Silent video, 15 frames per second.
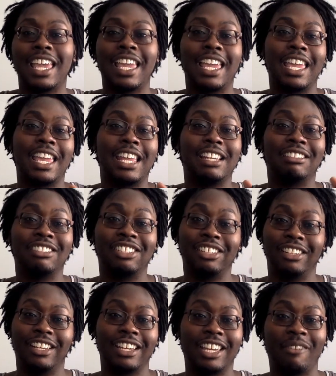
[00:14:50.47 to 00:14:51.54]
And
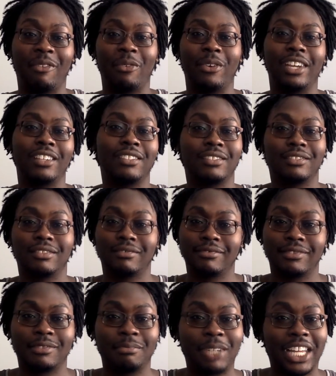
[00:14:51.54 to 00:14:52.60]
good luck, everyone.
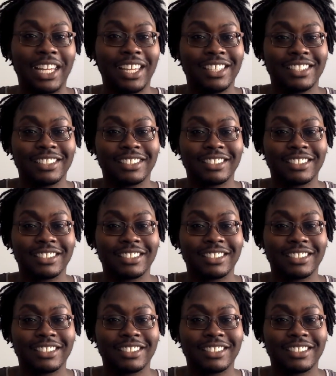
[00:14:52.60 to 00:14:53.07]
Bye.